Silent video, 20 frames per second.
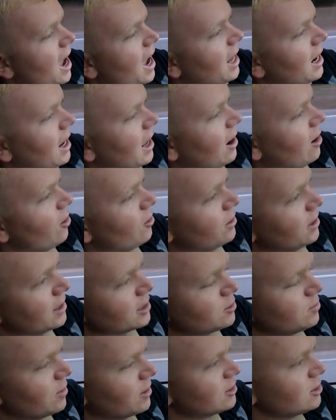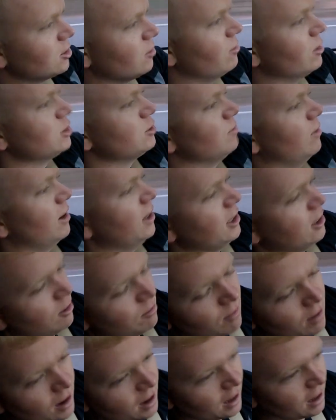and I already had spent so much money
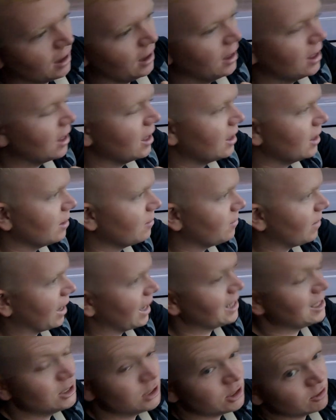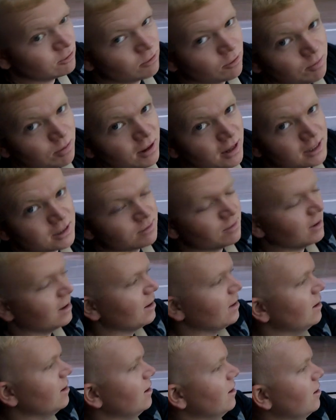on my engine replacement.